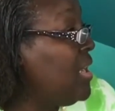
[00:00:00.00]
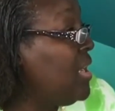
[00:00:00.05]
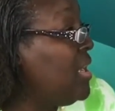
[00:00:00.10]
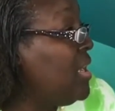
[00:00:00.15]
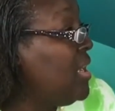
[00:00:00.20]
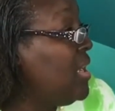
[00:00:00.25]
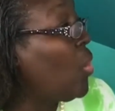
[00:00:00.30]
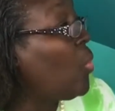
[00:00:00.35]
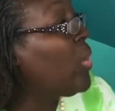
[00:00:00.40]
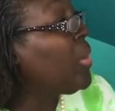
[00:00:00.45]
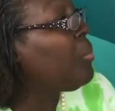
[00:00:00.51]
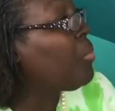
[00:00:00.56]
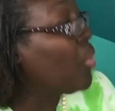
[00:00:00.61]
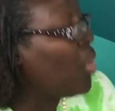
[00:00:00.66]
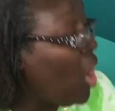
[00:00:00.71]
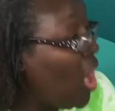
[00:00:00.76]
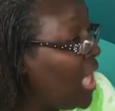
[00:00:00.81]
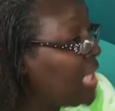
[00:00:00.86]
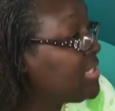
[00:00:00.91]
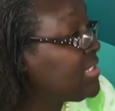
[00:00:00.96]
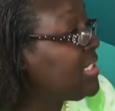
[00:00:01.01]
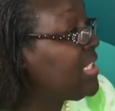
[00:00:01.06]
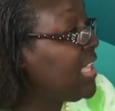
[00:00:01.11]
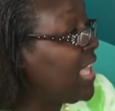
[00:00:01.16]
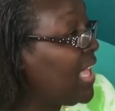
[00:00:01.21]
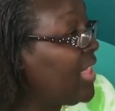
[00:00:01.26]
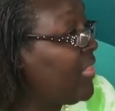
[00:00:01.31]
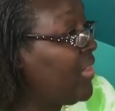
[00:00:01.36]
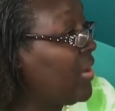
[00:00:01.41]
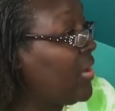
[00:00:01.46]
So we brought
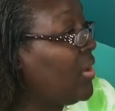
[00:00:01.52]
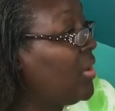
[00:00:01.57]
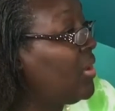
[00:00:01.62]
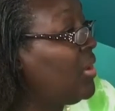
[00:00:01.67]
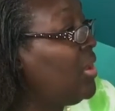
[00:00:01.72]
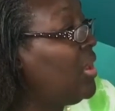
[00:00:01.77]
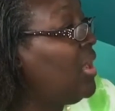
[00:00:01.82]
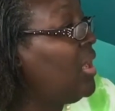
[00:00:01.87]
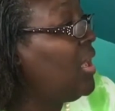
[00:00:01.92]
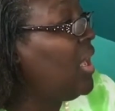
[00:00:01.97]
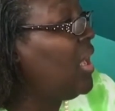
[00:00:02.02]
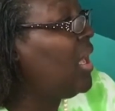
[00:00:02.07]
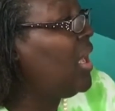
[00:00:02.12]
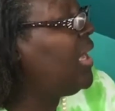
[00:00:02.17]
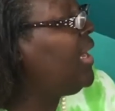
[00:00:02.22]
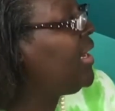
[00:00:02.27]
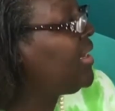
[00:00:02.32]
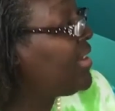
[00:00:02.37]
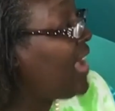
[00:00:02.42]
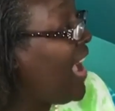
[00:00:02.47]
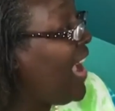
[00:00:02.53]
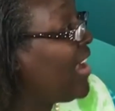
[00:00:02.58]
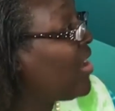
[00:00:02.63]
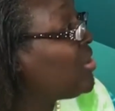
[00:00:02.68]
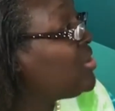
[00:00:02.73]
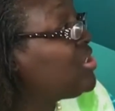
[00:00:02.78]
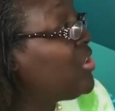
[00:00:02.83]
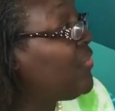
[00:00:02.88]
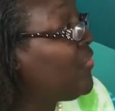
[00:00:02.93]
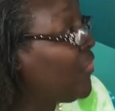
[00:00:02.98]
together an entire
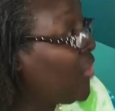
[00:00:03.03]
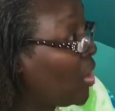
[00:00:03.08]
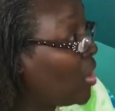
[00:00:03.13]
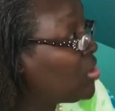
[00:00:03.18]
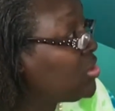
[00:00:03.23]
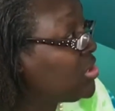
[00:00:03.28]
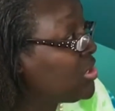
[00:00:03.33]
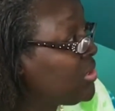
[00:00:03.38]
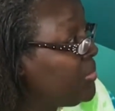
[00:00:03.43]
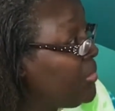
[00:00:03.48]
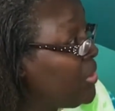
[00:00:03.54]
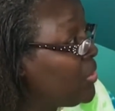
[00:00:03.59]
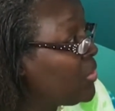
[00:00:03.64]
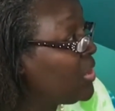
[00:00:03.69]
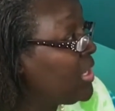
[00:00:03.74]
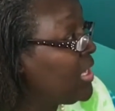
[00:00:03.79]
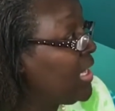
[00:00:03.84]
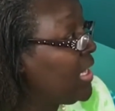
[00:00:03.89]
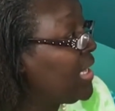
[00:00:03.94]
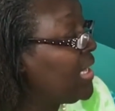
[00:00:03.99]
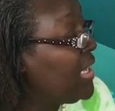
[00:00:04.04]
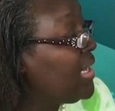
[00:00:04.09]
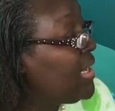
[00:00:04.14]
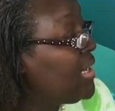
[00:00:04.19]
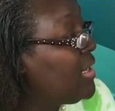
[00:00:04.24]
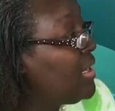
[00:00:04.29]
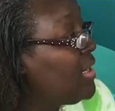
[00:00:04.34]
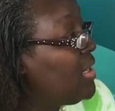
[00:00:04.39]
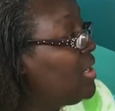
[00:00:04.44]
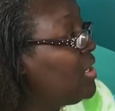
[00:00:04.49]
diverse community
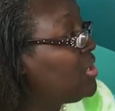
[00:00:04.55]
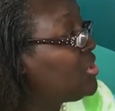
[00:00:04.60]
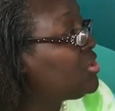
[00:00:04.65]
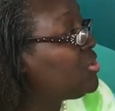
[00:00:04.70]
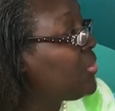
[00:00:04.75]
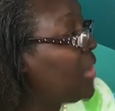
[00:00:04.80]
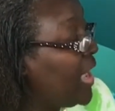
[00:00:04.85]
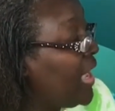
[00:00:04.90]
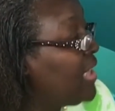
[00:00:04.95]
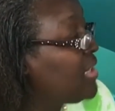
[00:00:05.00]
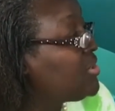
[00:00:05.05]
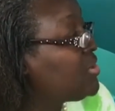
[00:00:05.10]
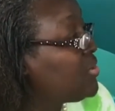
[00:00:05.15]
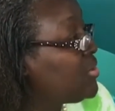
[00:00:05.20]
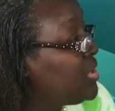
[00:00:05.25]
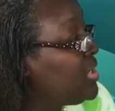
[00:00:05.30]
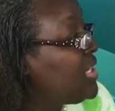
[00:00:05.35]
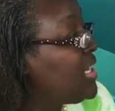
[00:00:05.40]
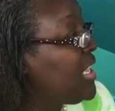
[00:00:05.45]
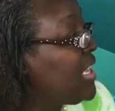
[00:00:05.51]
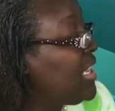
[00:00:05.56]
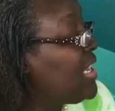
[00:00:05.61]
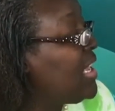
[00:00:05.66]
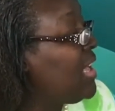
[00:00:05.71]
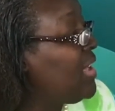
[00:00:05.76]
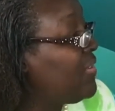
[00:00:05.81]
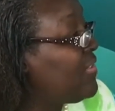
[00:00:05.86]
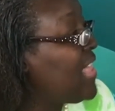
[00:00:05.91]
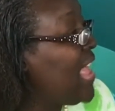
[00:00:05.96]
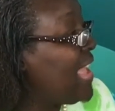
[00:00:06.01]
to answer the need
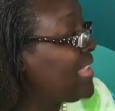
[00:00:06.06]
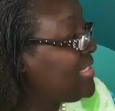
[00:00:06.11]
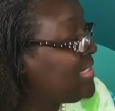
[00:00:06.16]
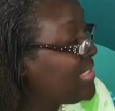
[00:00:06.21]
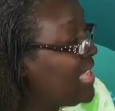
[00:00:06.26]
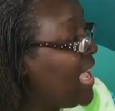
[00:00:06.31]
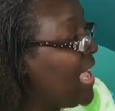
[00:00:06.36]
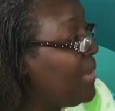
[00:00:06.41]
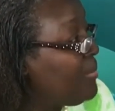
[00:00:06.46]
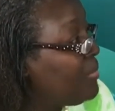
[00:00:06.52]
of that same